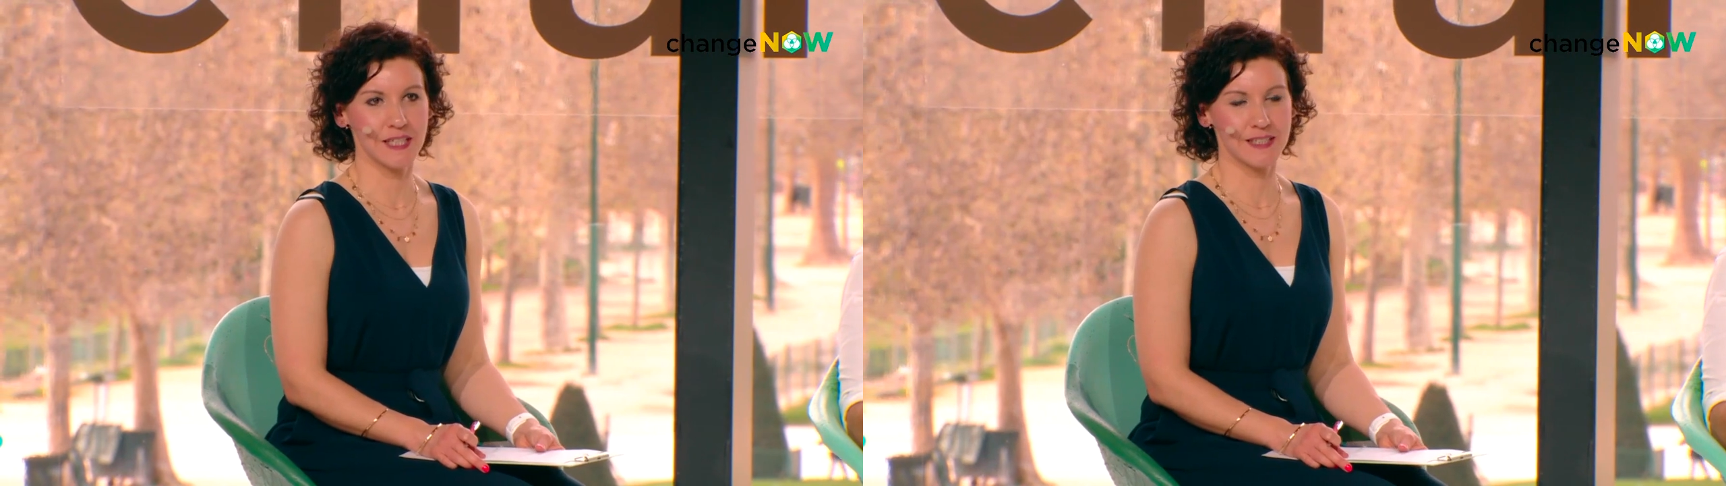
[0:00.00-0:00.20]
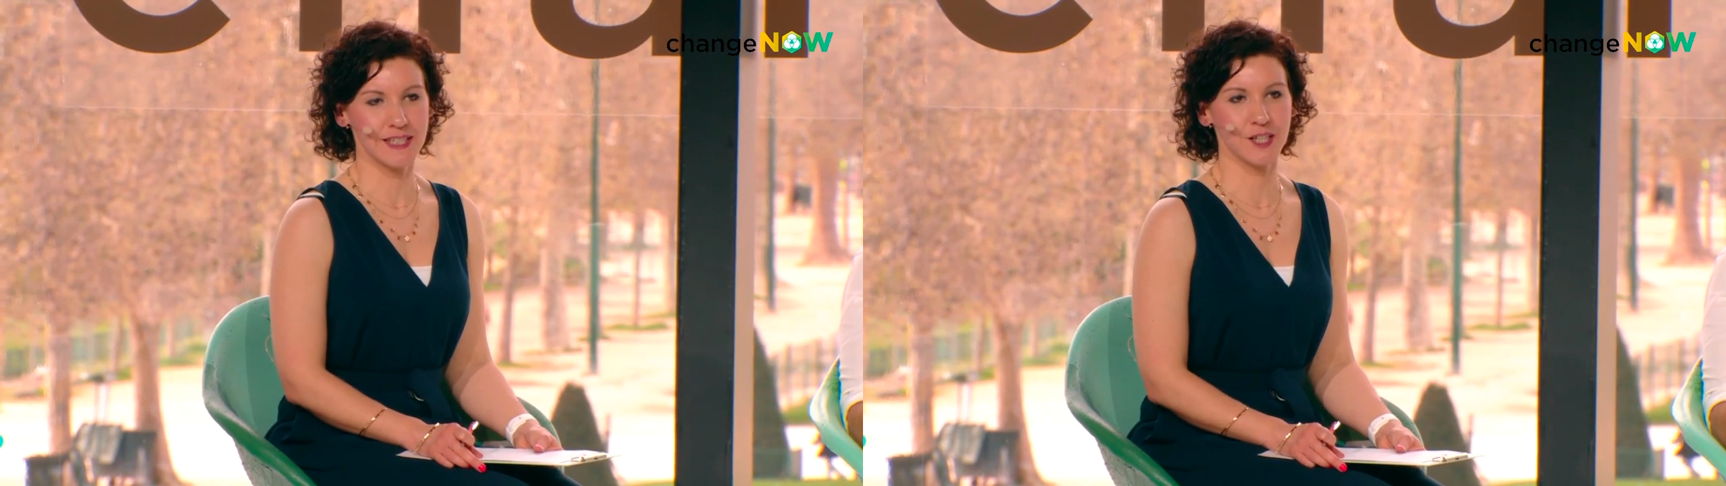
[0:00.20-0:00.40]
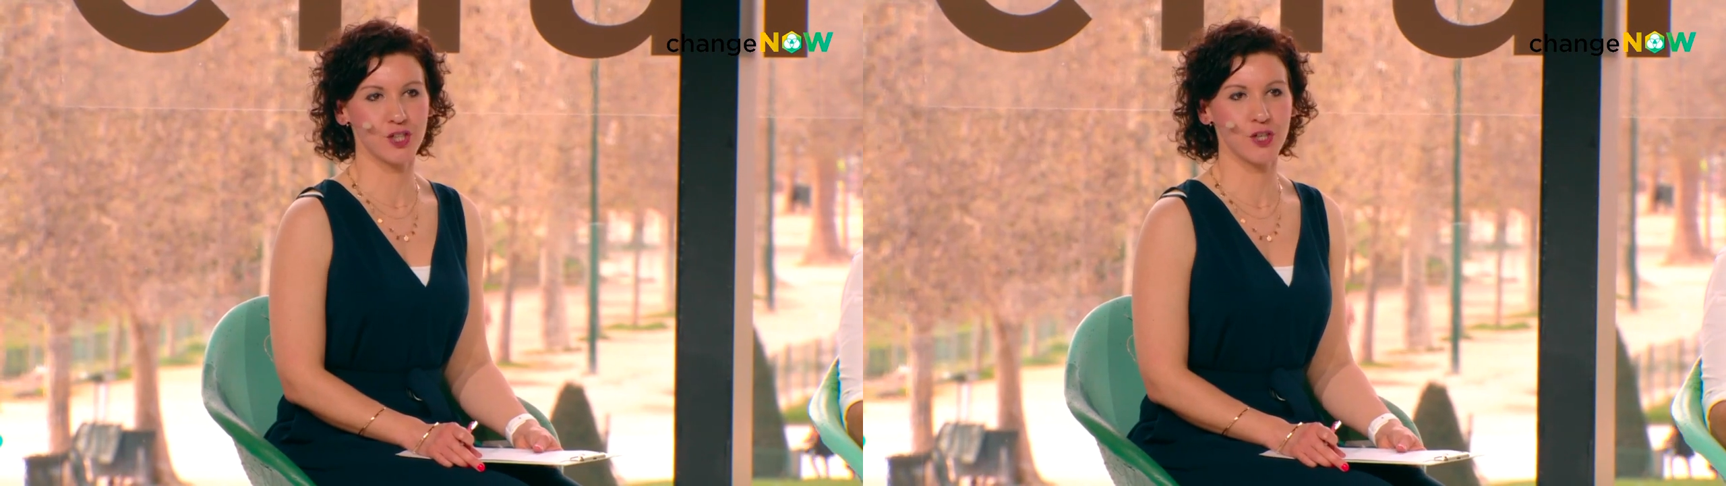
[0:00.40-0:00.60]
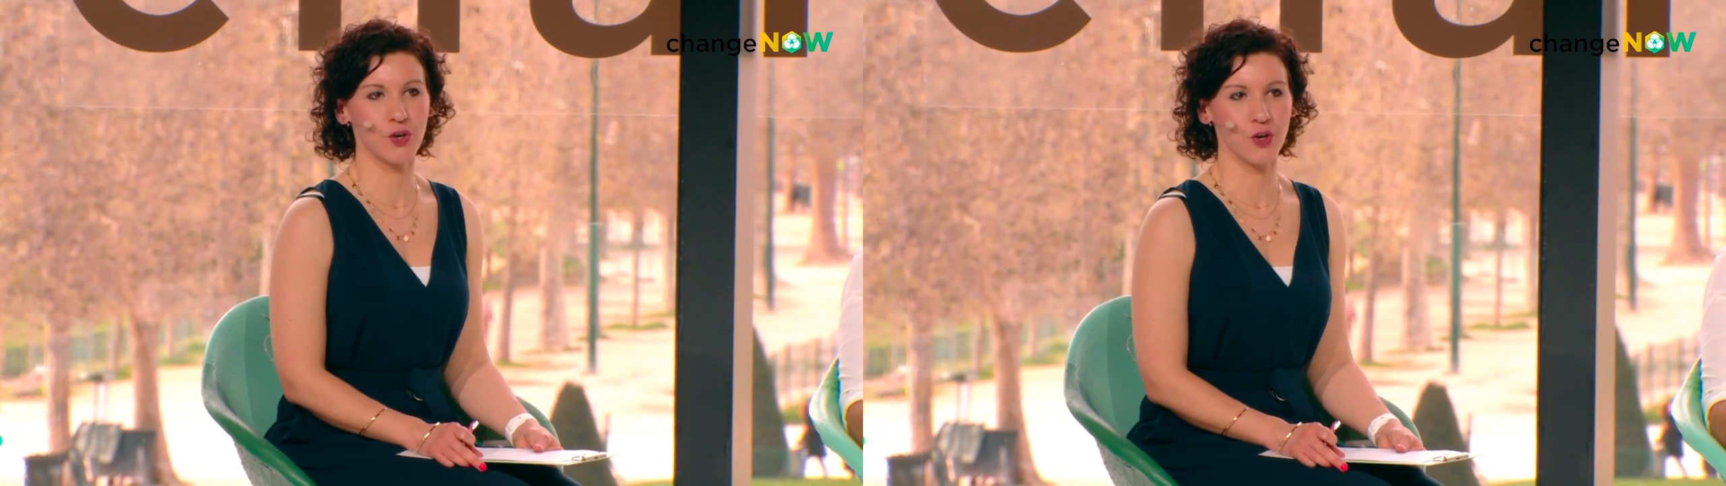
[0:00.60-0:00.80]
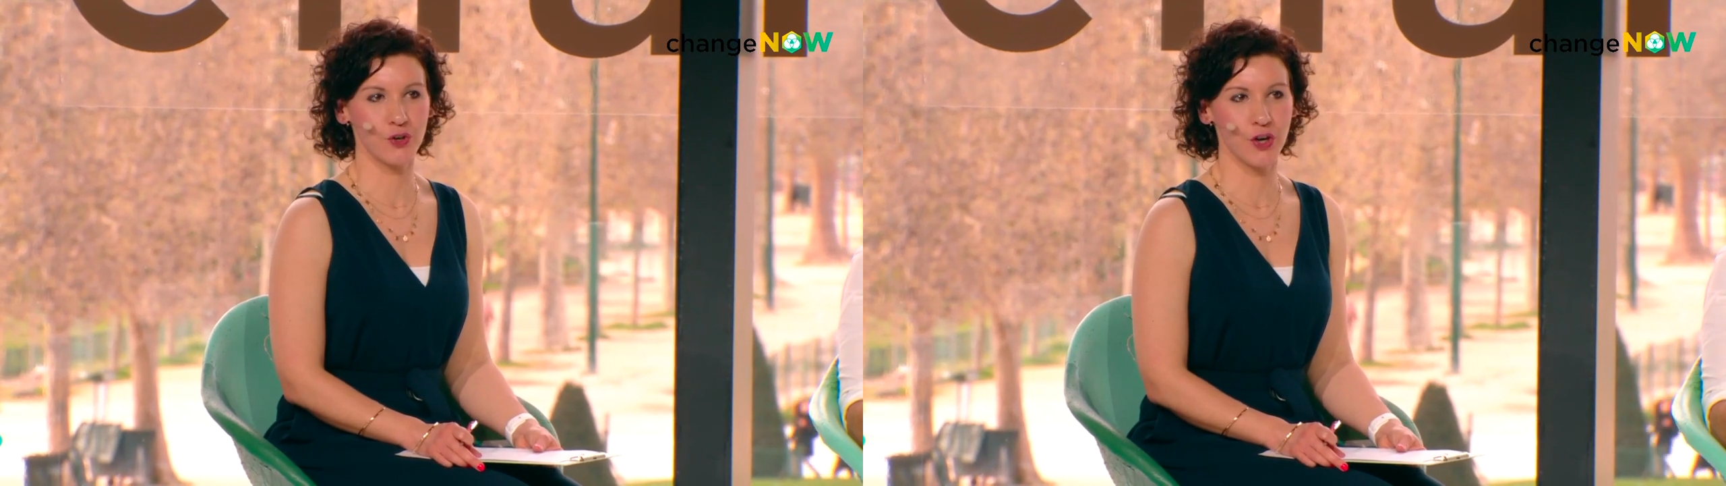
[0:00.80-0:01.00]
session
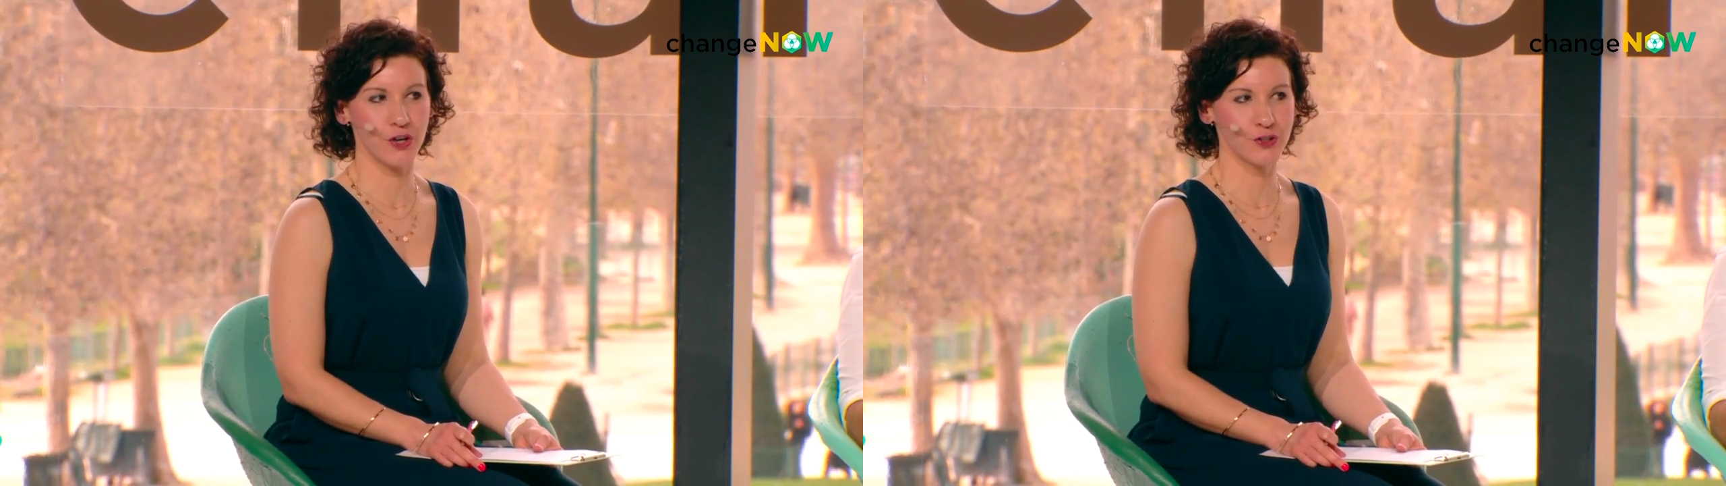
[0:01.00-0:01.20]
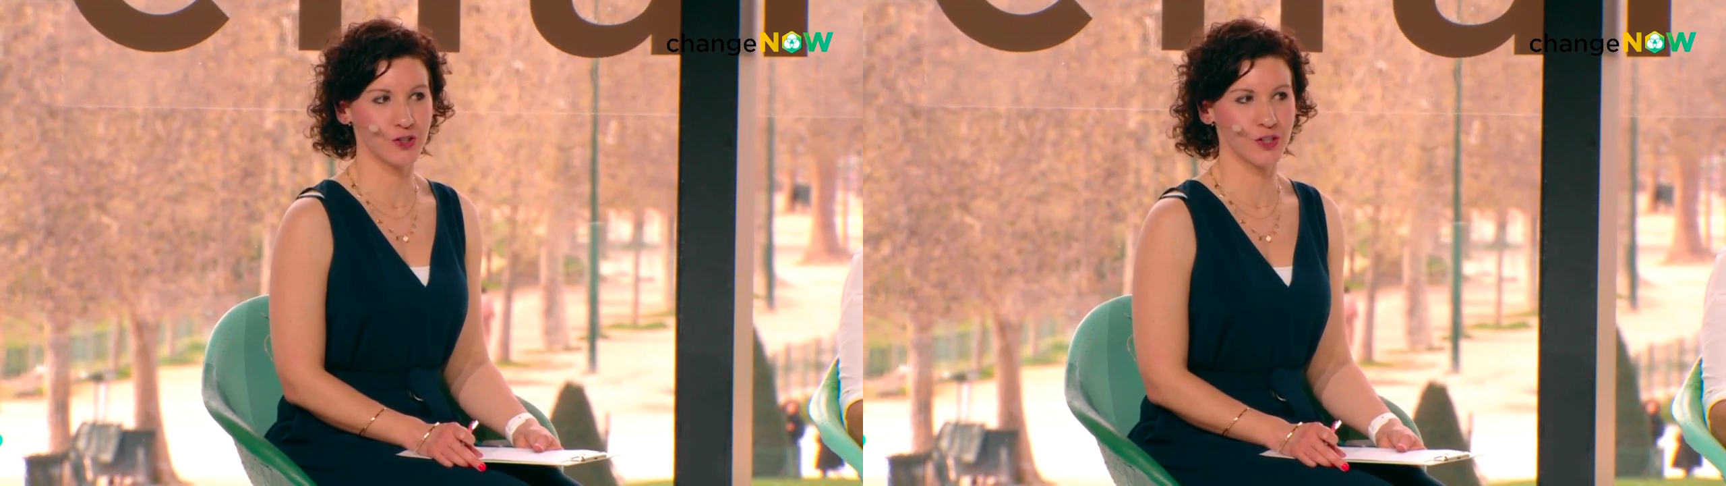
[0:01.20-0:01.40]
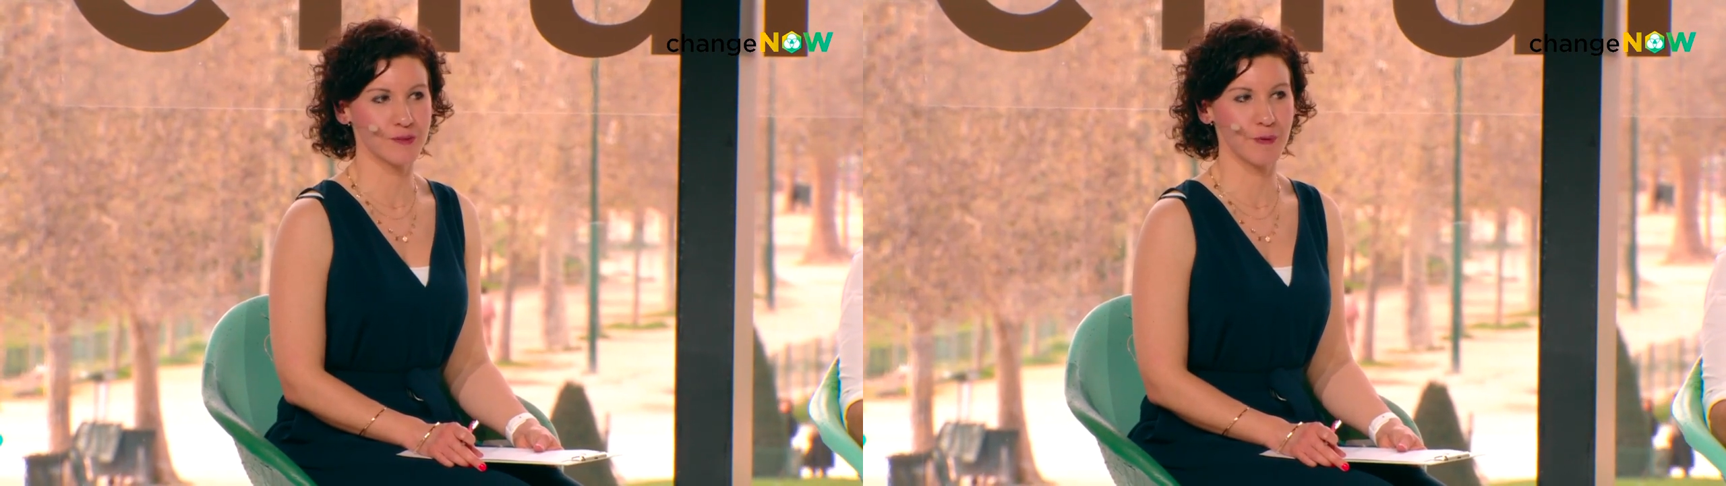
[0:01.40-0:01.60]
on oceans.